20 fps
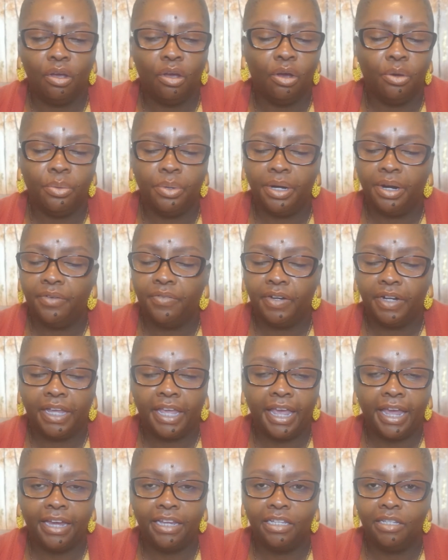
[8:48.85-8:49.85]
or whatever the
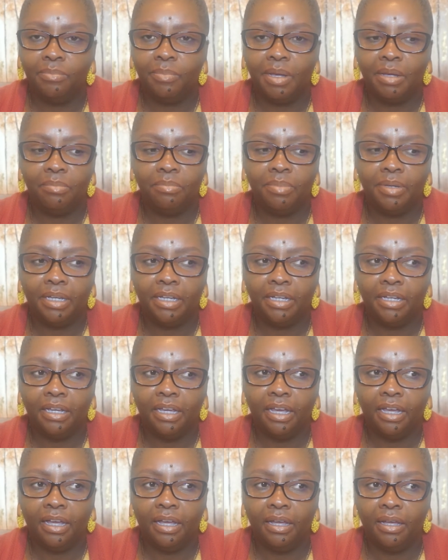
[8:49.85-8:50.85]
case may
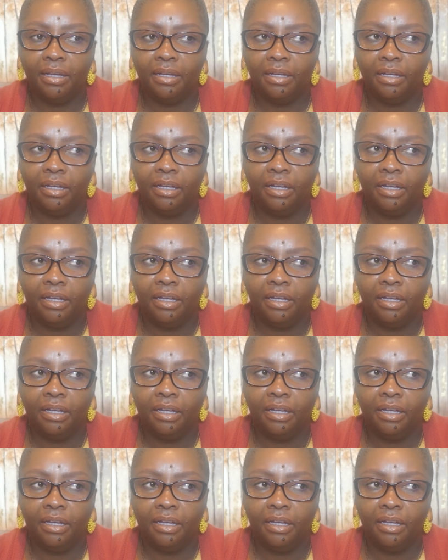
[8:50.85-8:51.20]
be, uh,